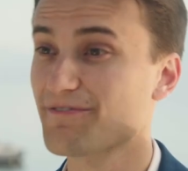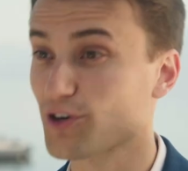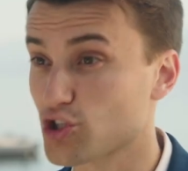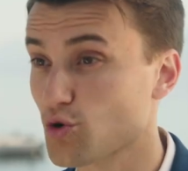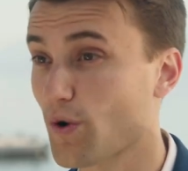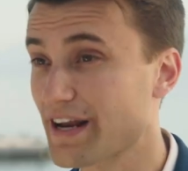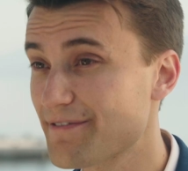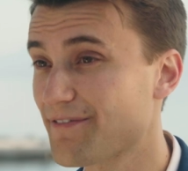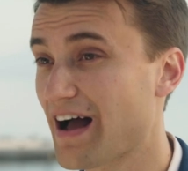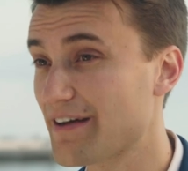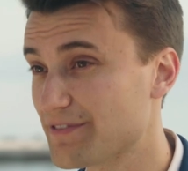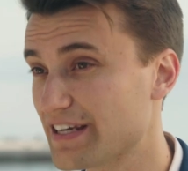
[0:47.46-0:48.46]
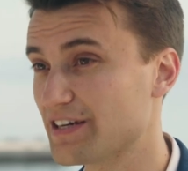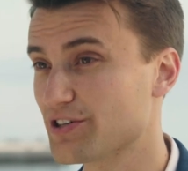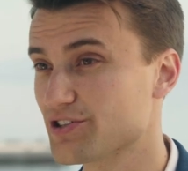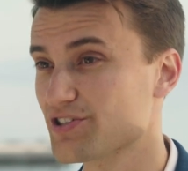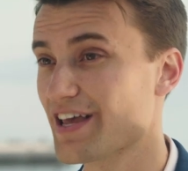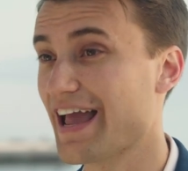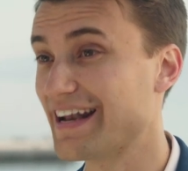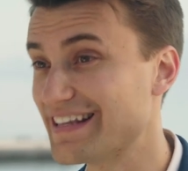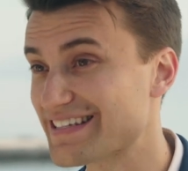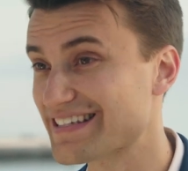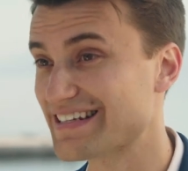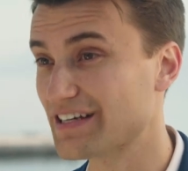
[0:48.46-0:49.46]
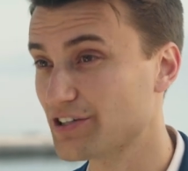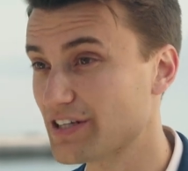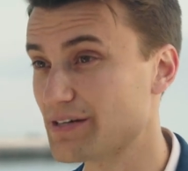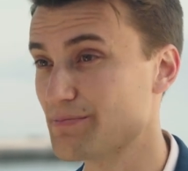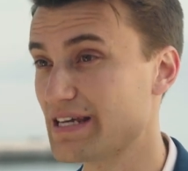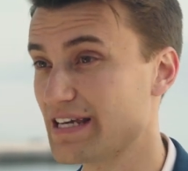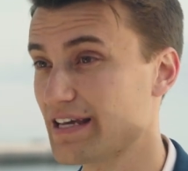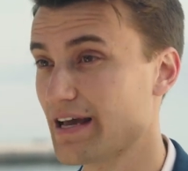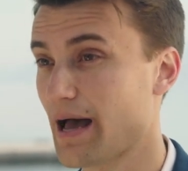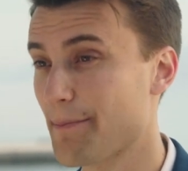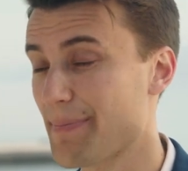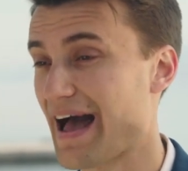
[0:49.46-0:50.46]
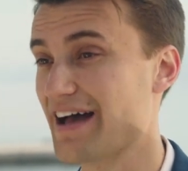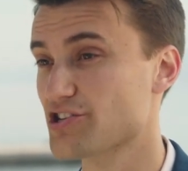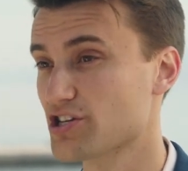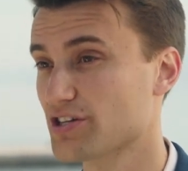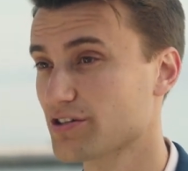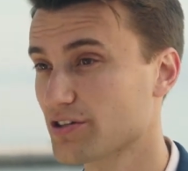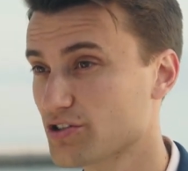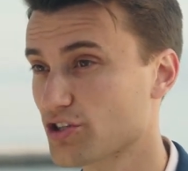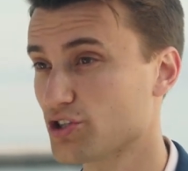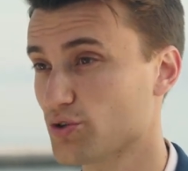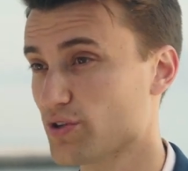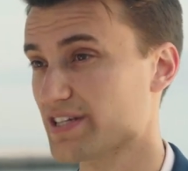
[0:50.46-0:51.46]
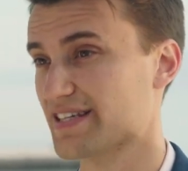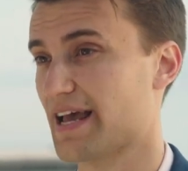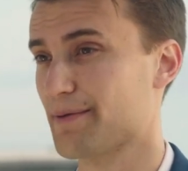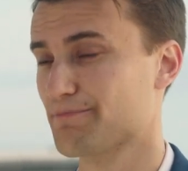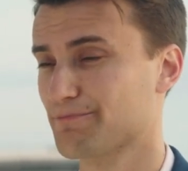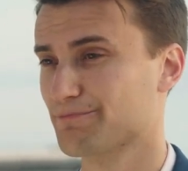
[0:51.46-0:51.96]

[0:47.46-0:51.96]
for 25 years and instilled in me a passion to do the same.